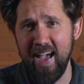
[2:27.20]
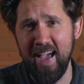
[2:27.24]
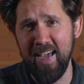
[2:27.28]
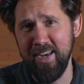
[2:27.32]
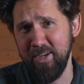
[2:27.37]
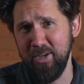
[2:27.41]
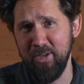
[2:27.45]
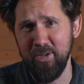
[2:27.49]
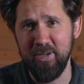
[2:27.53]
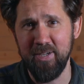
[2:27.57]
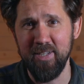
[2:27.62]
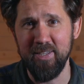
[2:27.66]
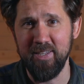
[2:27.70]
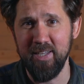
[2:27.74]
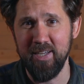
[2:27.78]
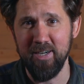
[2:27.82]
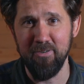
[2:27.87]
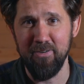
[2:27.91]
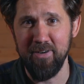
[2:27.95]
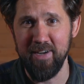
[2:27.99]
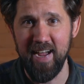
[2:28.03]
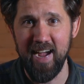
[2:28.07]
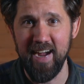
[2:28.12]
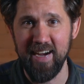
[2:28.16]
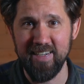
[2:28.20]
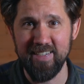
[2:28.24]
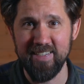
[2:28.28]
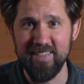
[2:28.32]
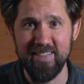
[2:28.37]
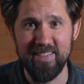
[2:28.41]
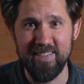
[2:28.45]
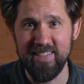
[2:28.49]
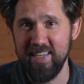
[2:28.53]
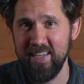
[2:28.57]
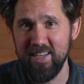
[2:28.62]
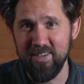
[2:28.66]
and look at their
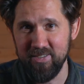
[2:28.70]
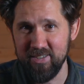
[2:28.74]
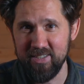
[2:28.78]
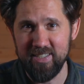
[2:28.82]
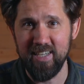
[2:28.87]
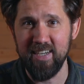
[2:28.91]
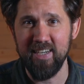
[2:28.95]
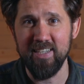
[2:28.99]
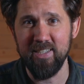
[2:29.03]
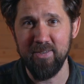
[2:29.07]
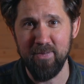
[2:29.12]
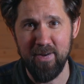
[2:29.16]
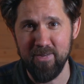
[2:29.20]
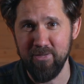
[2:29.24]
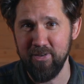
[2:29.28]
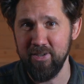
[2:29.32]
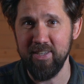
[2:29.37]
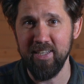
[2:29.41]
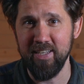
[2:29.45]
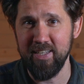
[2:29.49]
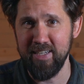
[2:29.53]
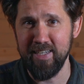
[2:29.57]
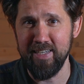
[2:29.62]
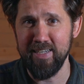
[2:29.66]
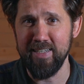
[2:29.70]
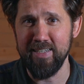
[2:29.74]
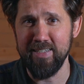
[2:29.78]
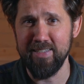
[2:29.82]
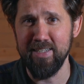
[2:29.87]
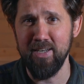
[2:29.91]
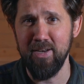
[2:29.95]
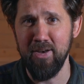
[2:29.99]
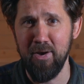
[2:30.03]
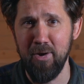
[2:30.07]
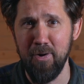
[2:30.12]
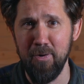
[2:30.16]
reactions. It'll tell you everything you need
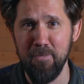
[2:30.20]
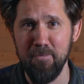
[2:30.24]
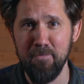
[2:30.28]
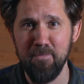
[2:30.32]
to know.